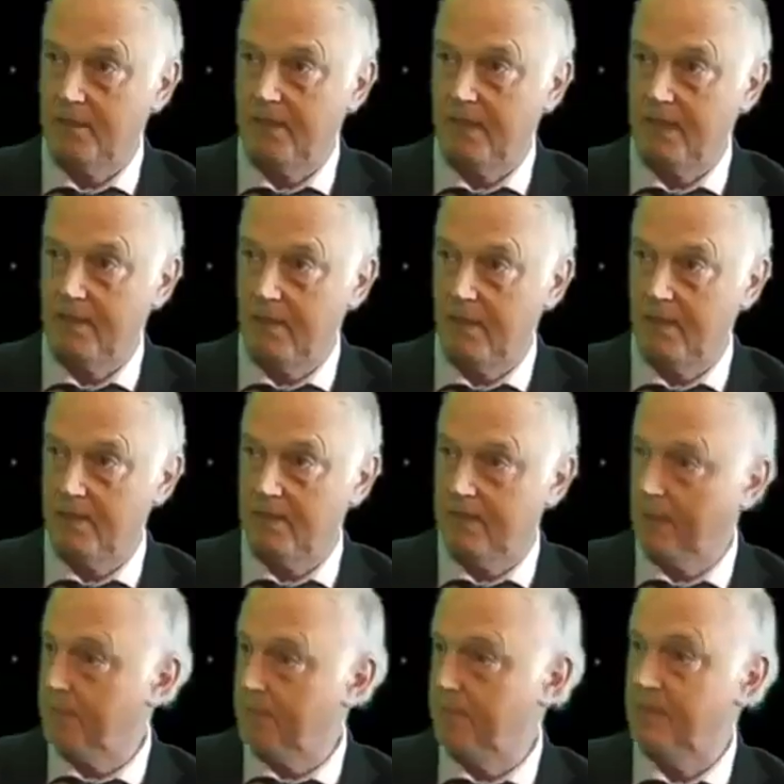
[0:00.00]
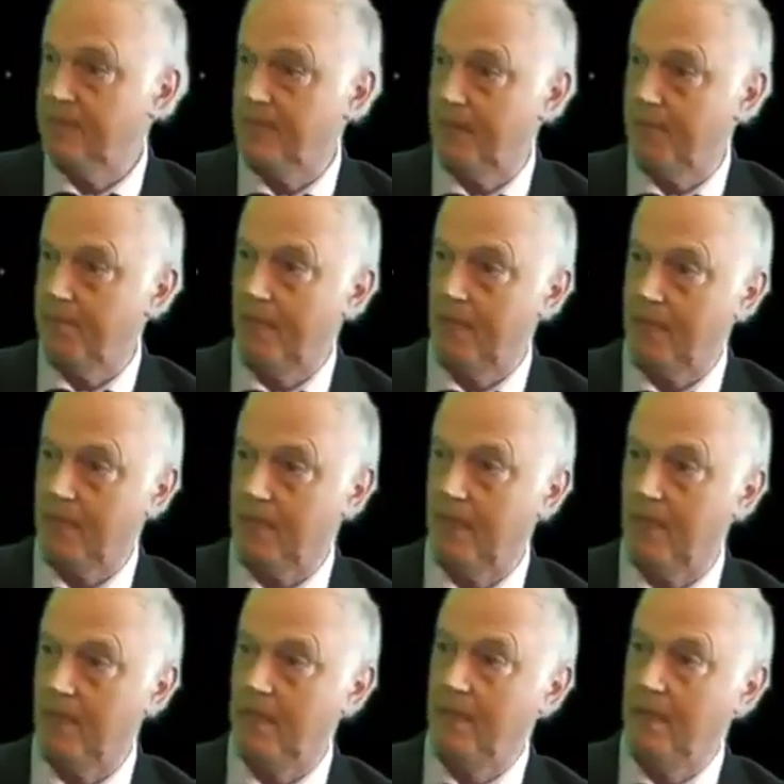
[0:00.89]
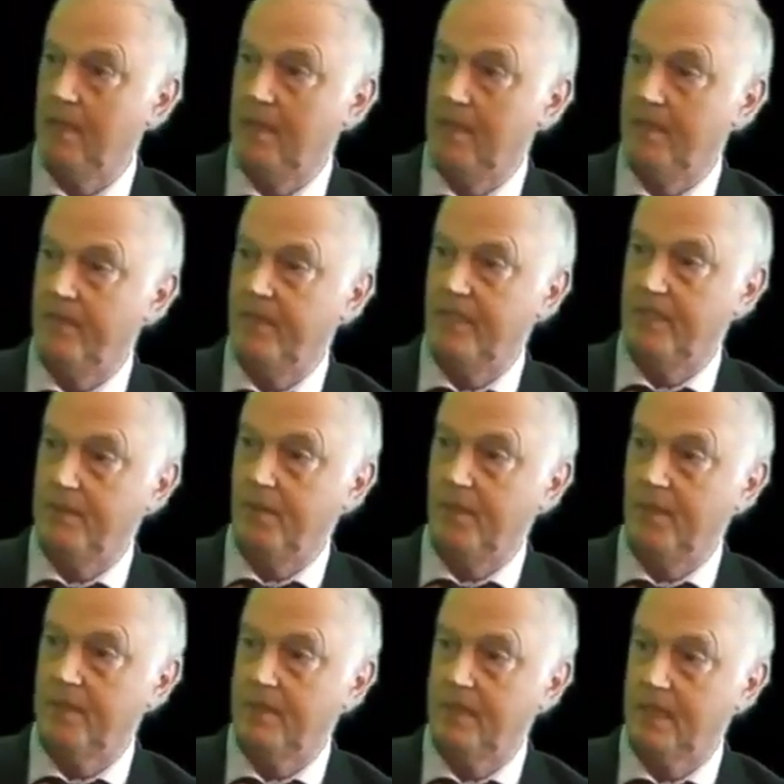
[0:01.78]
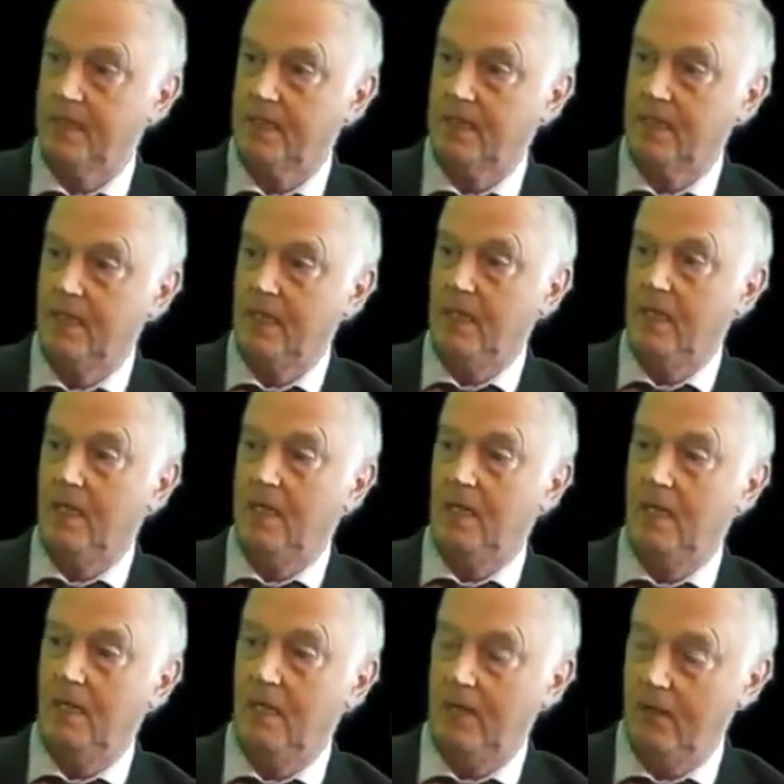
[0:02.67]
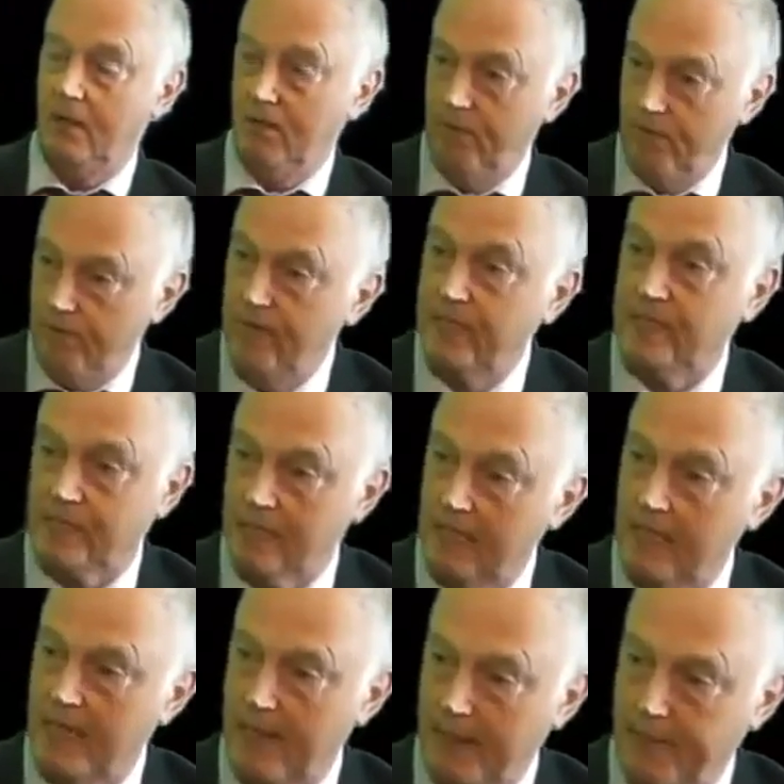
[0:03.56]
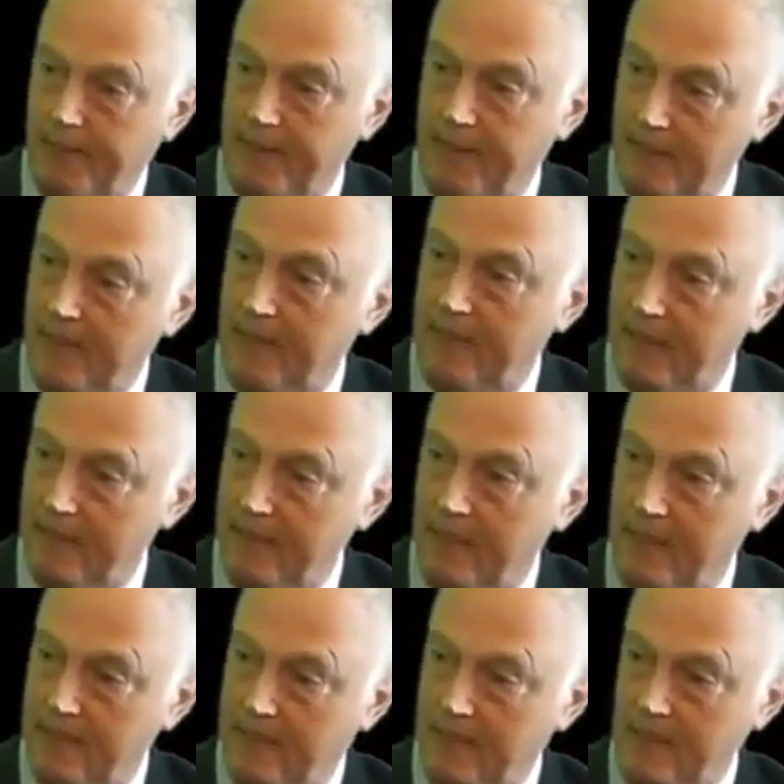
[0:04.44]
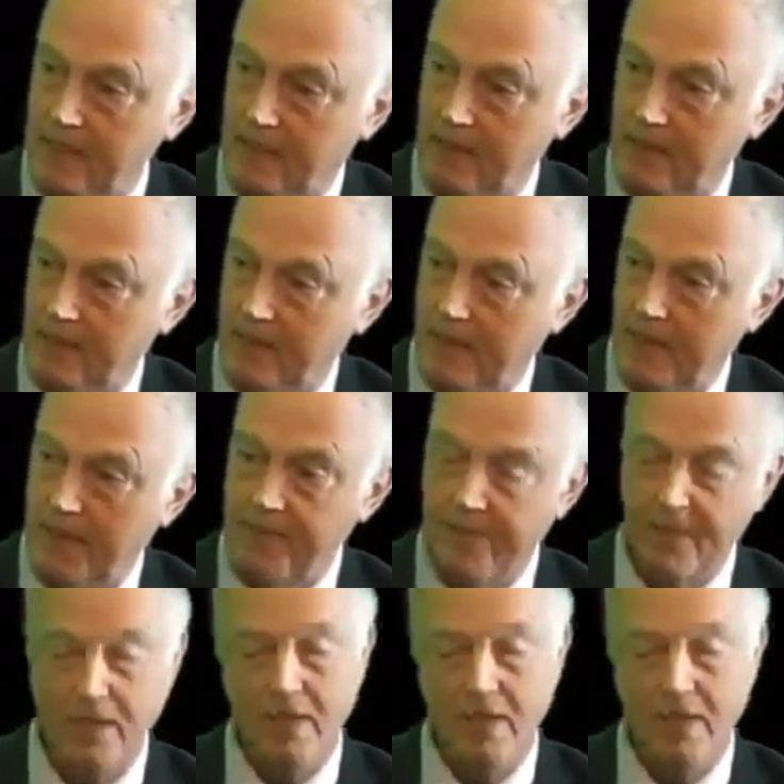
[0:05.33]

So Panama was some debacle in French politics, uh, recently happened, in the 19th century, okay?